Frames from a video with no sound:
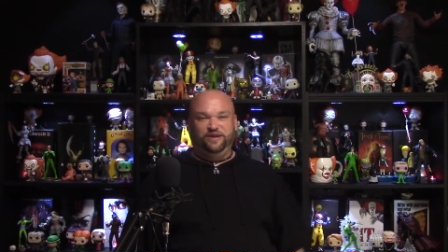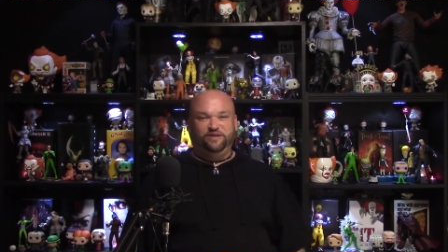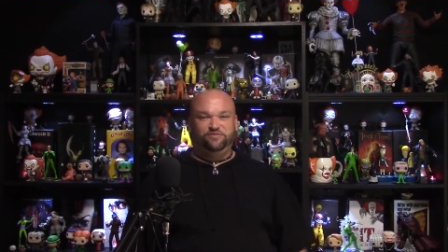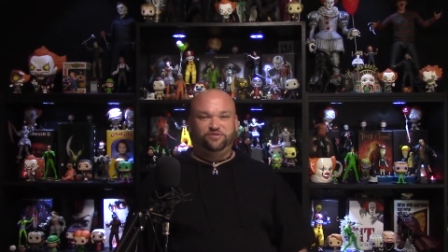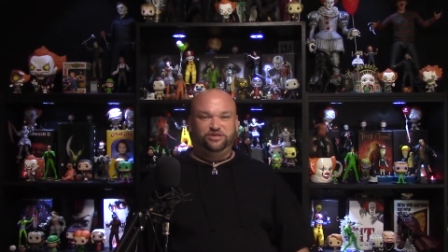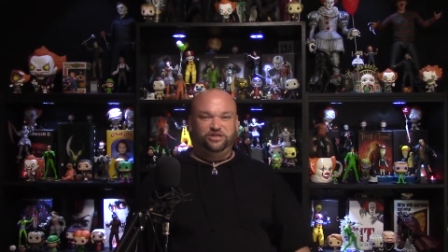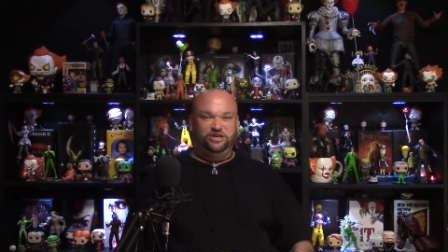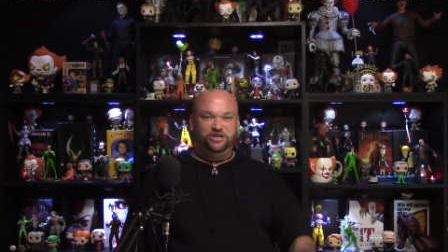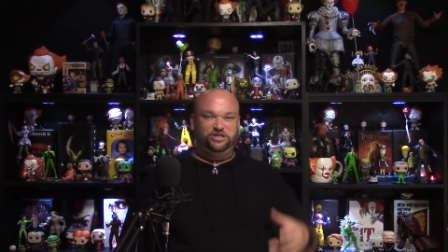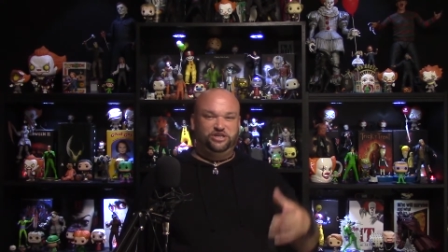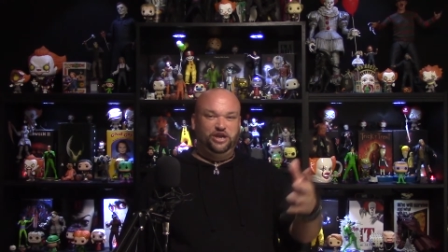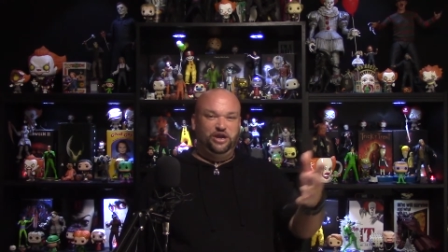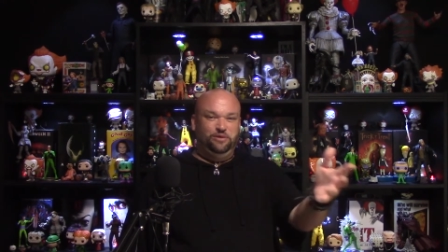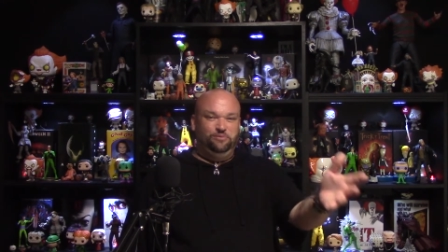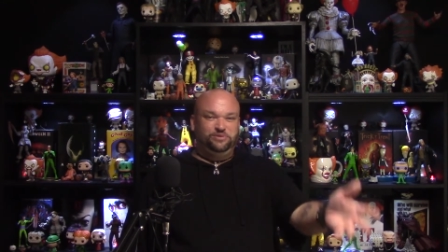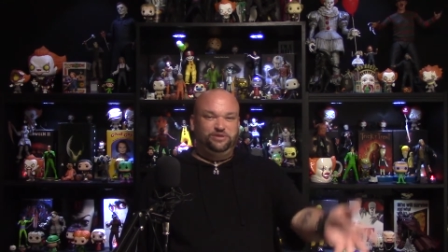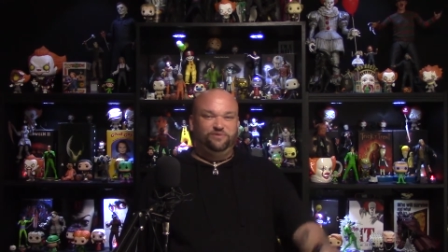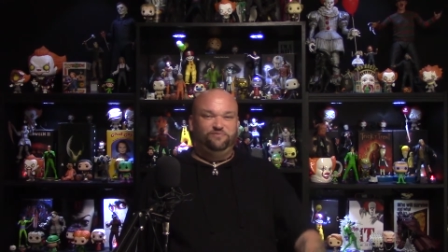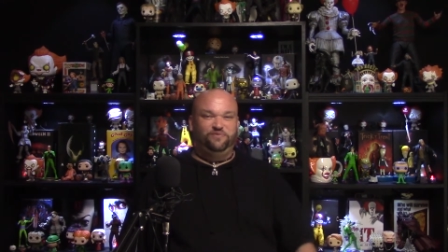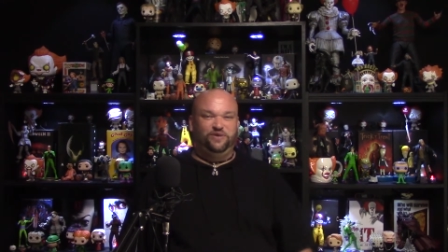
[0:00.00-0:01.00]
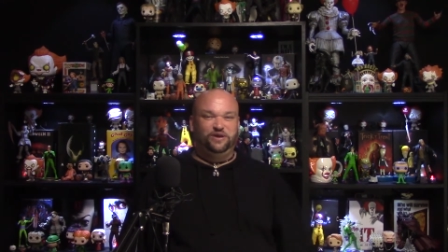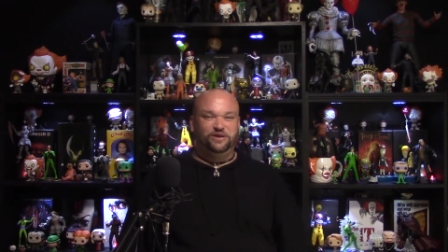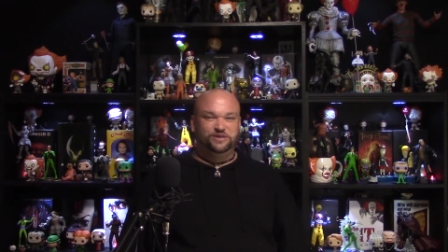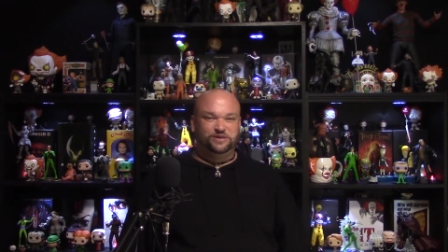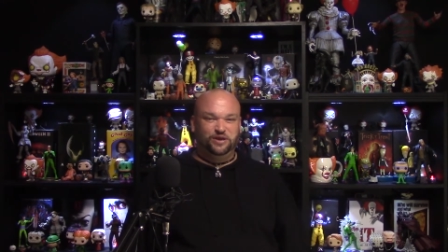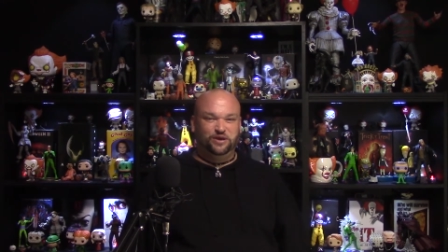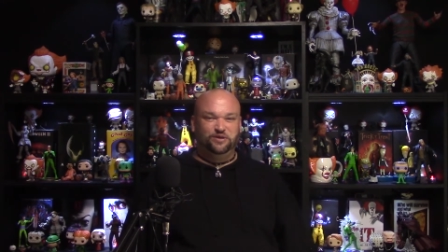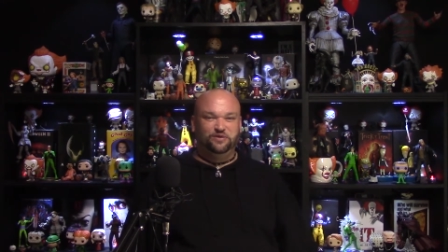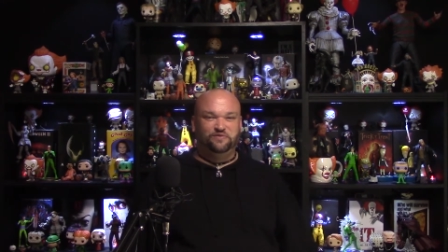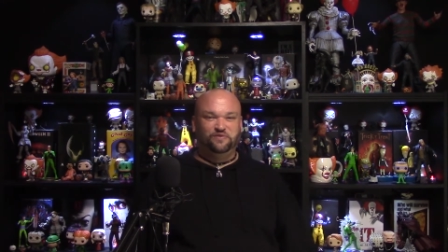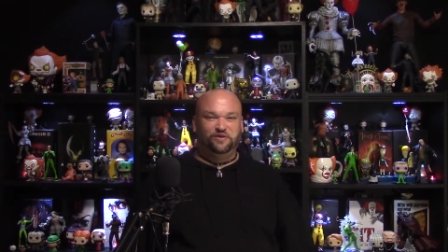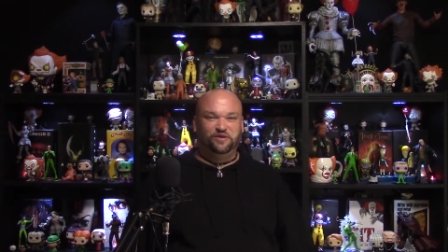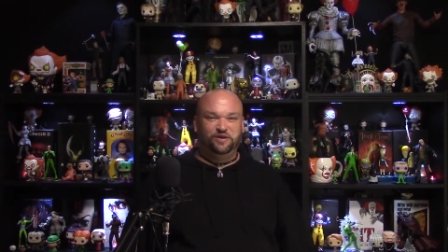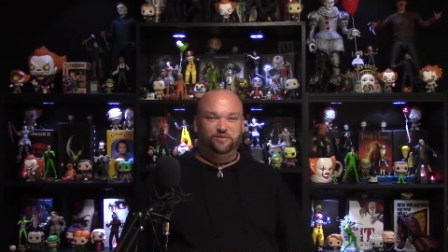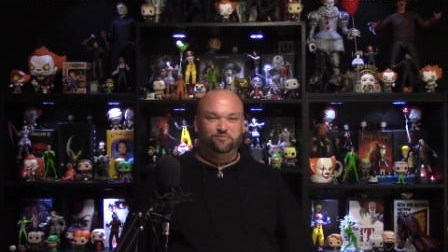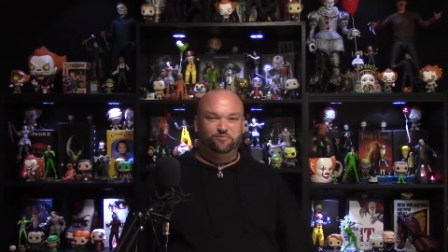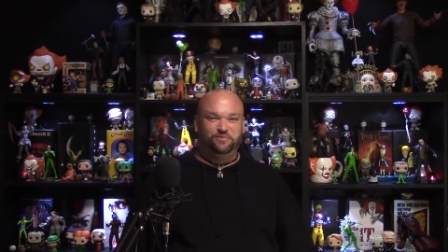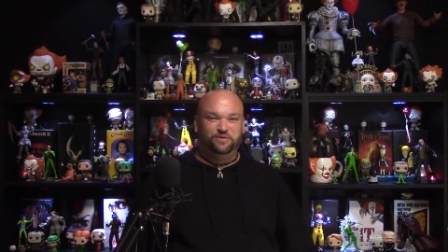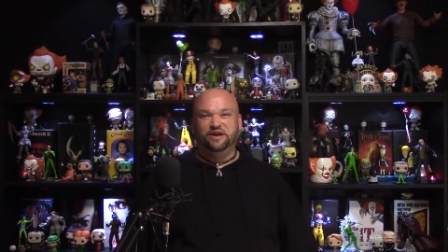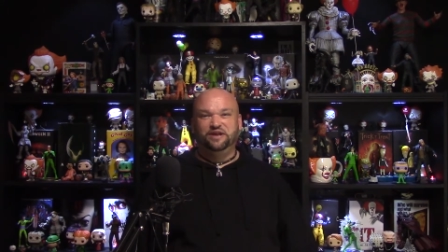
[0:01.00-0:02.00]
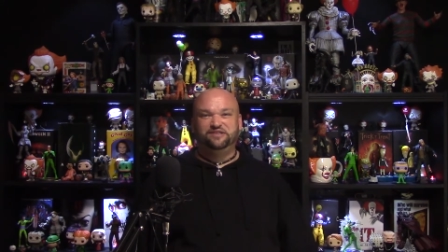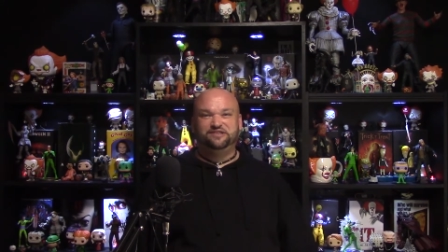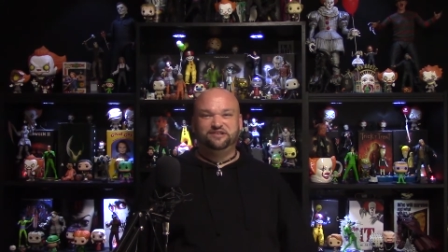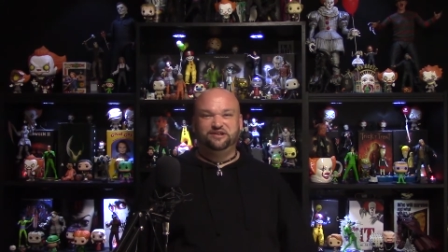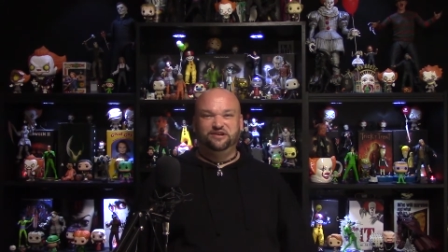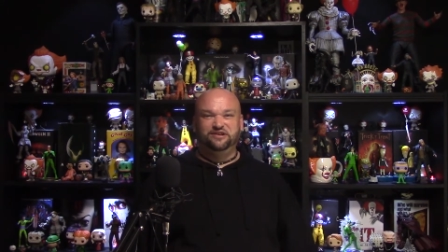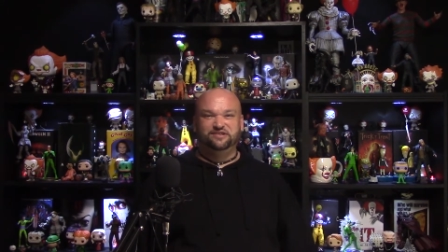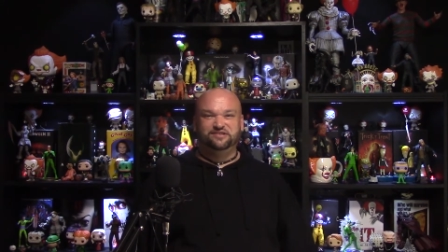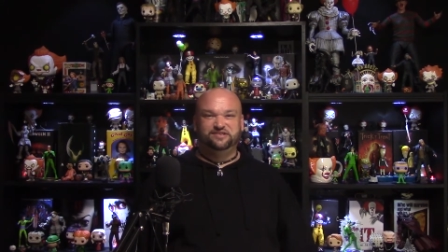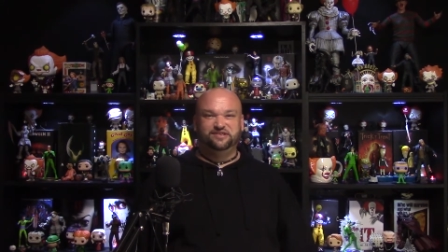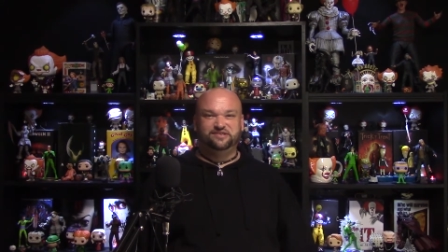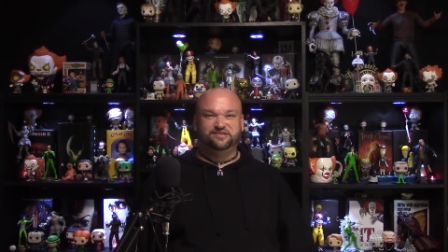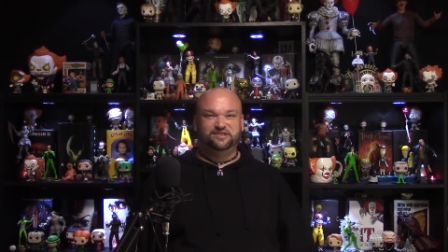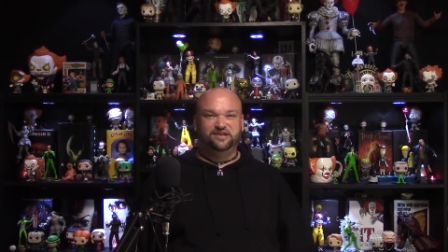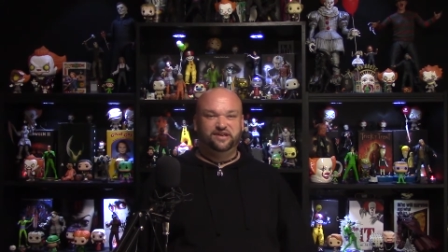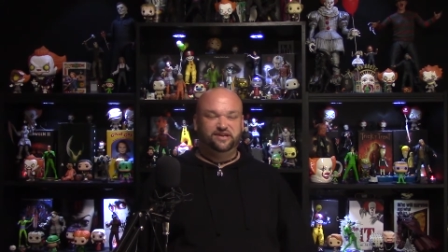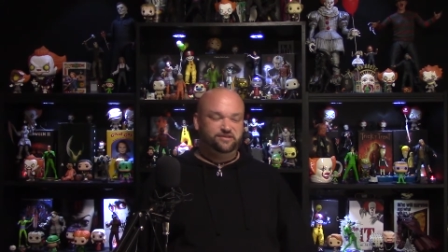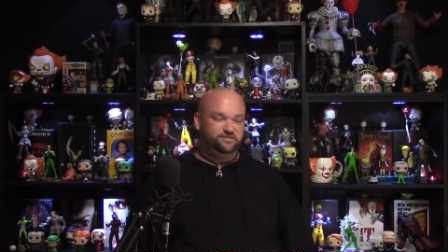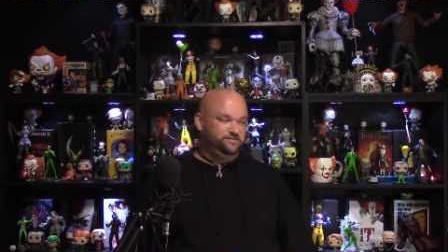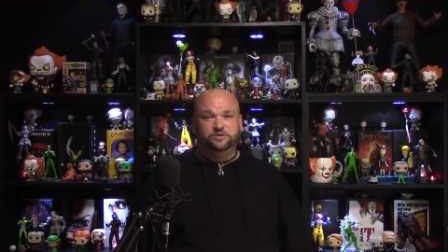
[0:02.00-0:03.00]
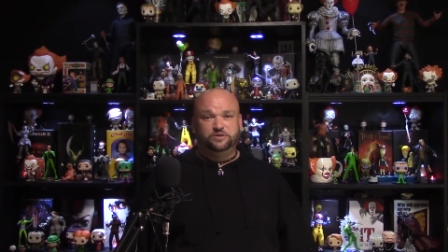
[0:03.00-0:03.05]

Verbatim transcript: if she jumps and falls over and Red Skull's just like,